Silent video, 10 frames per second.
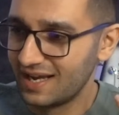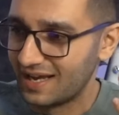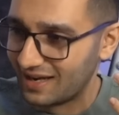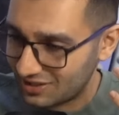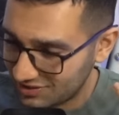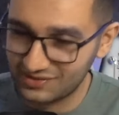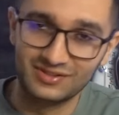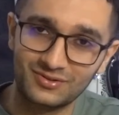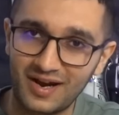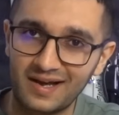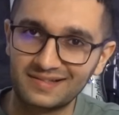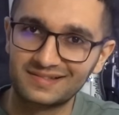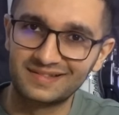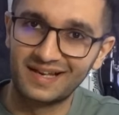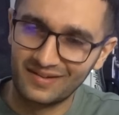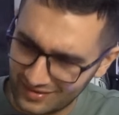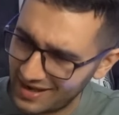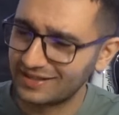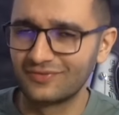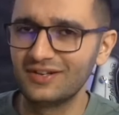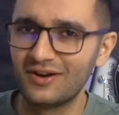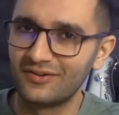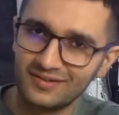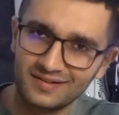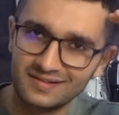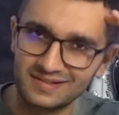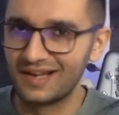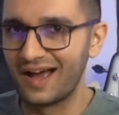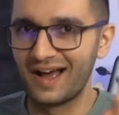And I shall see you guys in the next video. See ya.